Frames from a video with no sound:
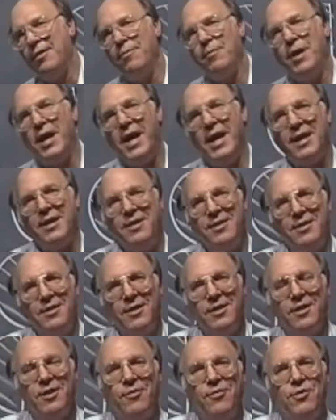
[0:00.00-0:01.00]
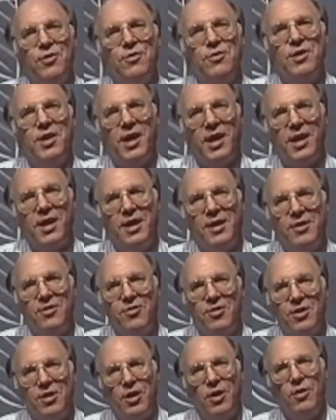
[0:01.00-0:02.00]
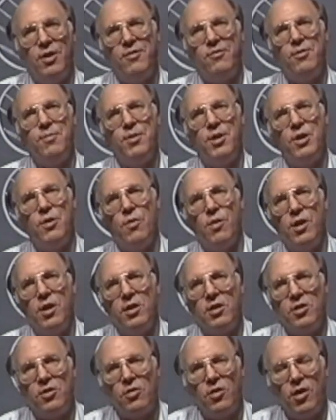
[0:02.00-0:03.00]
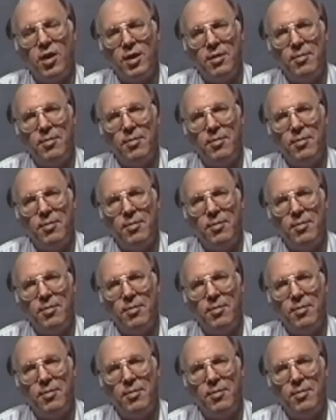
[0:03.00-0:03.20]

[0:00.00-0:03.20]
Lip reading: back a few decades ago, everybody wanted to talk